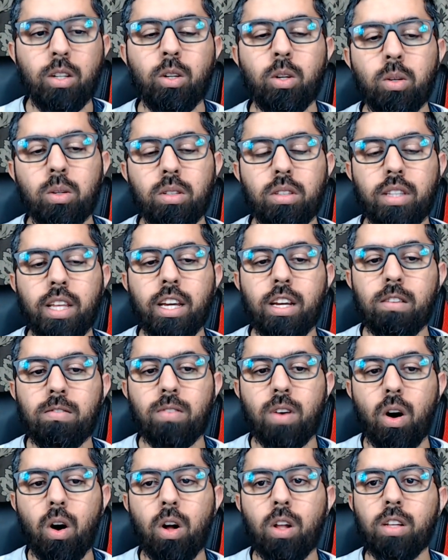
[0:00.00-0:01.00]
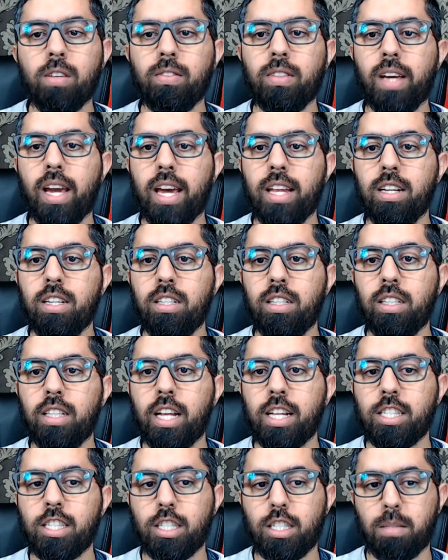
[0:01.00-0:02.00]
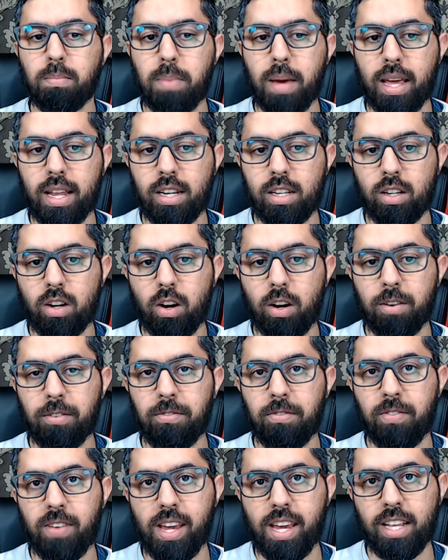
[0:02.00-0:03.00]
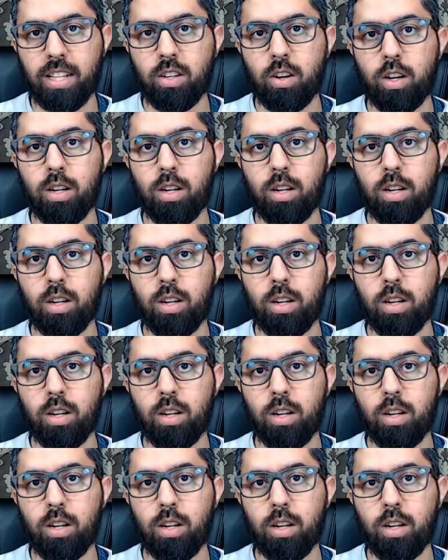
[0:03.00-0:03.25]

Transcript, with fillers: You know, think of all of the energy that's spent on faith,